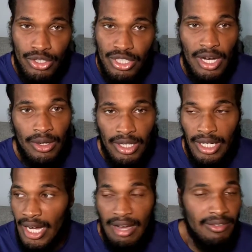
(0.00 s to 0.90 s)
So
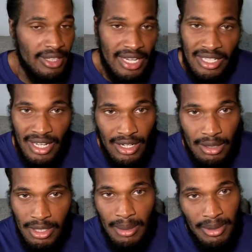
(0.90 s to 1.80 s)
I have a leg day
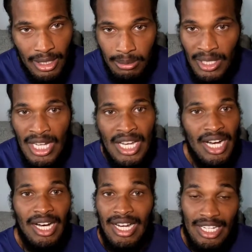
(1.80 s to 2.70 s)
coming up.
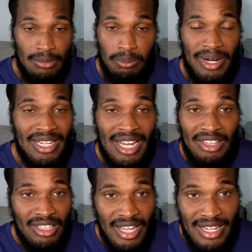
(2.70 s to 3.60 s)
I can break
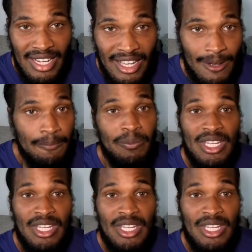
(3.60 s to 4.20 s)
down the leg day.